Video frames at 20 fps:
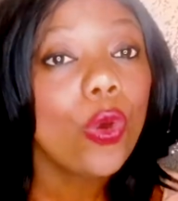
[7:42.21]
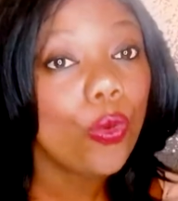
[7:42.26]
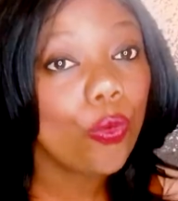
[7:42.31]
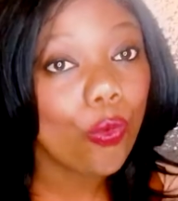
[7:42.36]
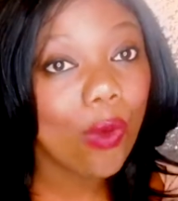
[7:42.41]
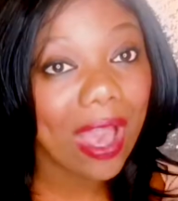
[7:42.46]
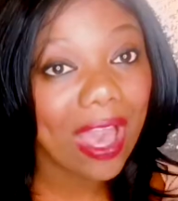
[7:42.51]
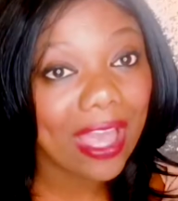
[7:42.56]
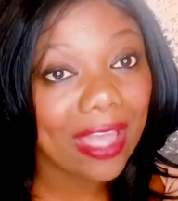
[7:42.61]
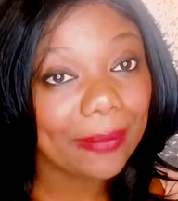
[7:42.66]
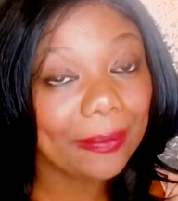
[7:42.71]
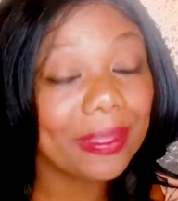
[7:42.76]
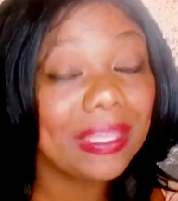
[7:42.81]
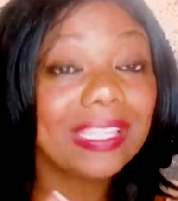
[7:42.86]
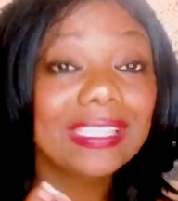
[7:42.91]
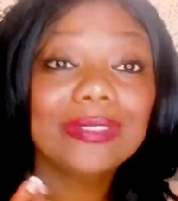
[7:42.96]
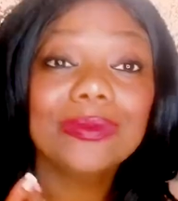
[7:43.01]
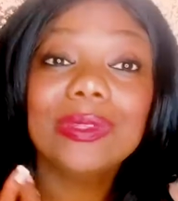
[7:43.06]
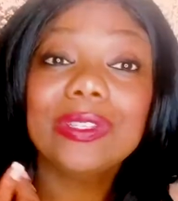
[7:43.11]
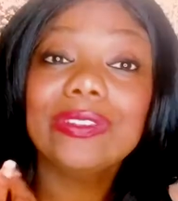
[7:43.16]
Why?
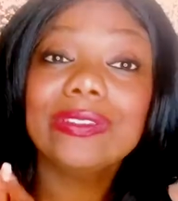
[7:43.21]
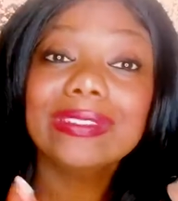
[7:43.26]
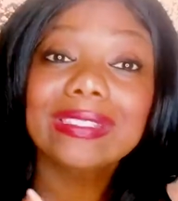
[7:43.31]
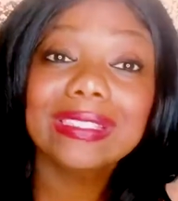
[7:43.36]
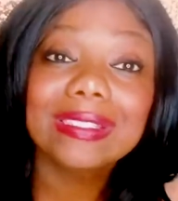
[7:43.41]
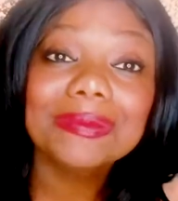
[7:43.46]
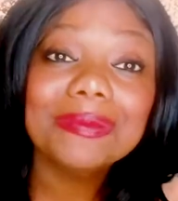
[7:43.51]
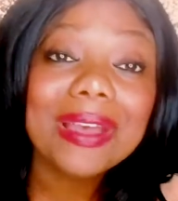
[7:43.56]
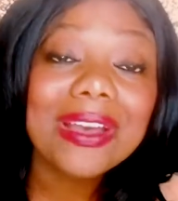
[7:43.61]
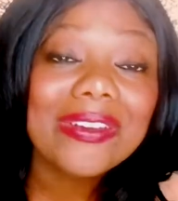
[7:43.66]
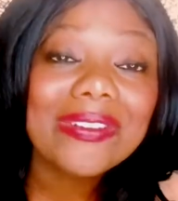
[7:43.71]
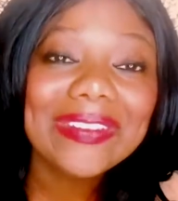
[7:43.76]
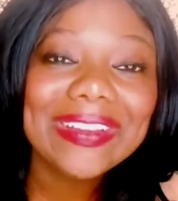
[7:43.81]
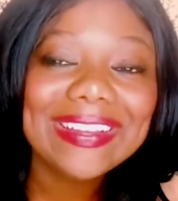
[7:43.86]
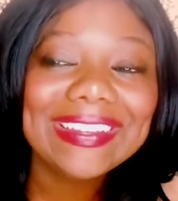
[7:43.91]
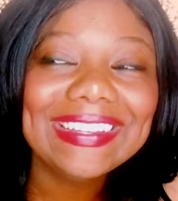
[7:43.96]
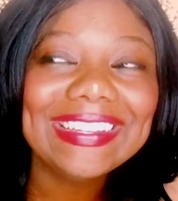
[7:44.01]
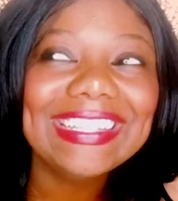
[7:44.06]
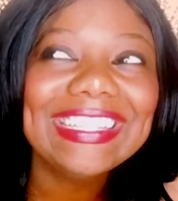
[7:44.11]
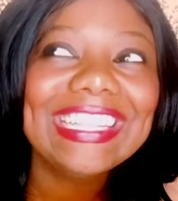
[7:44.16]
Because when you smell
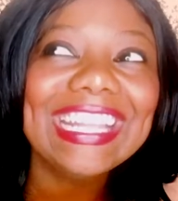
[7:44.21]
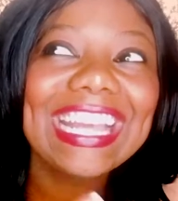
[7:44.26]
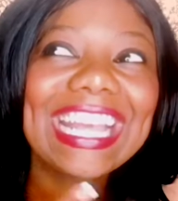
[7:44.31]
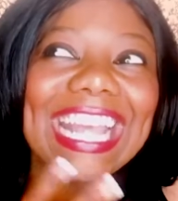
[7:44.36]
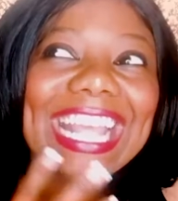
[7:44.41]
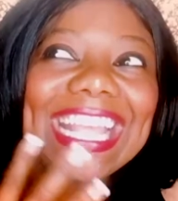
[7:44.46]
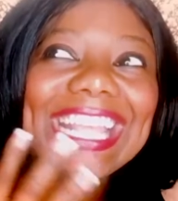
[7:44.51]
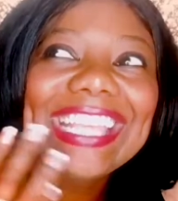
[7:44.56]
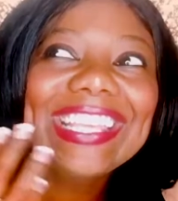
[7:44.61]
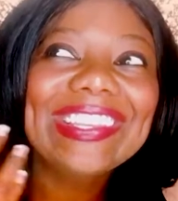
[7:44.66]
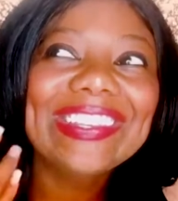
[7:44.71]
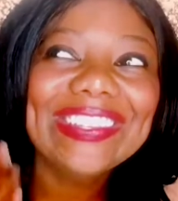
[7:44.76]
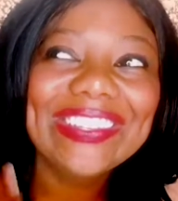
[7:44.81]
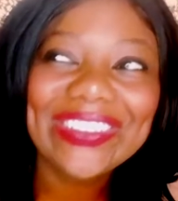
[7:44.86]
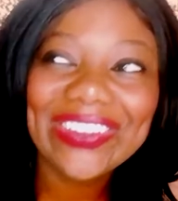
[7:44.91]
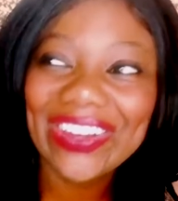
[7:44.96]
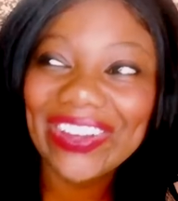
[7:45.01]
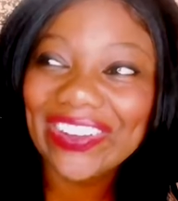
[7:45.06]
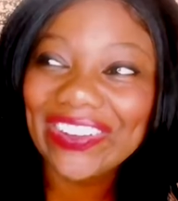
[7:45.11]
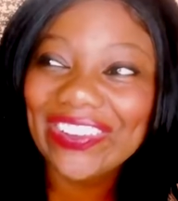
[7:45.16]
good,
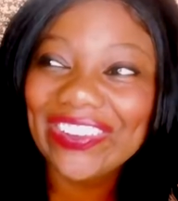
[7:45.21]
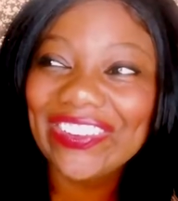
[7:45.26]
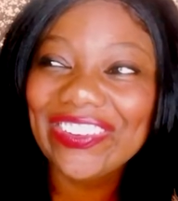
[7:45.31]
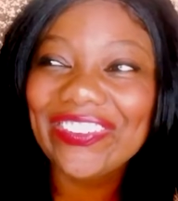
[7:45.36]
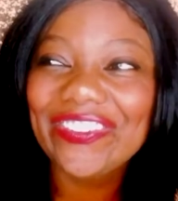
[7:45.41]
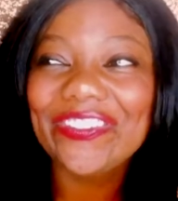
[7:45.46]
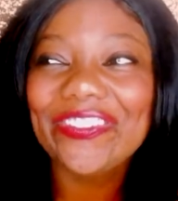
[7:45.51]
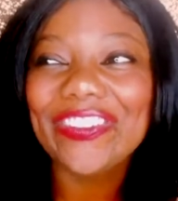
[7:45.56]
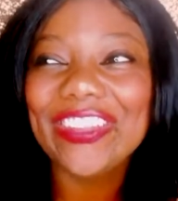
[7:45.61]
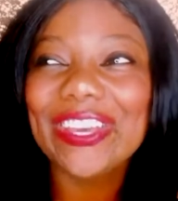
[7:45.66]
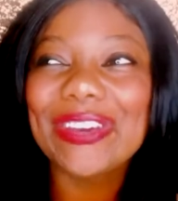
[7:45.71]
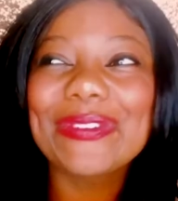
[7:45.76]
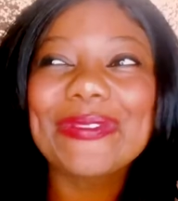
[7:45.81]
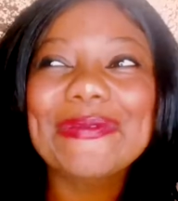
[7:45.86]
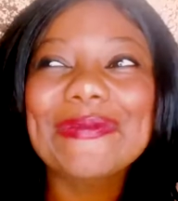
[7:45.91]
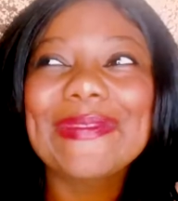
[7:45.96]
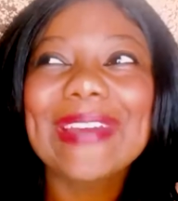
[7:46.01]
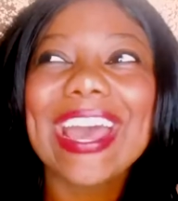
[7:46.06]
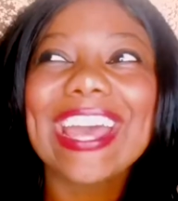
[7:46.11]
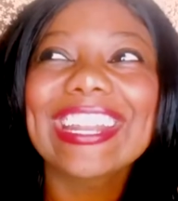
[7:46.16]
you
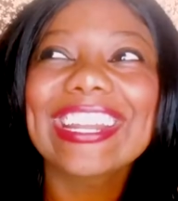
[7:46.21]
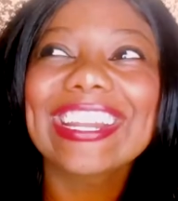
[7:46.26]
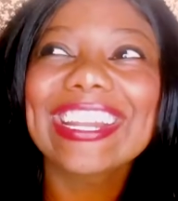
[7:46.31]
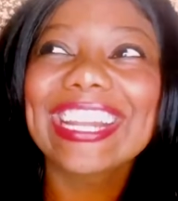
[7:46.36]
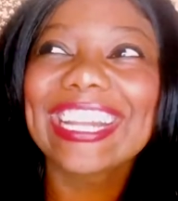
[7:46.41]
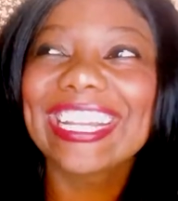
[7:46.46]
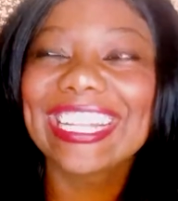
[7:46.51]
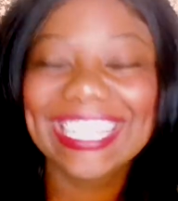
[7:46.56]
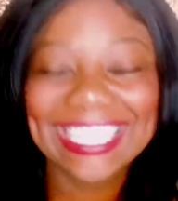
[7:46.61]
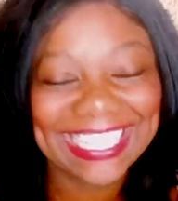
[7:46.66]
feel better.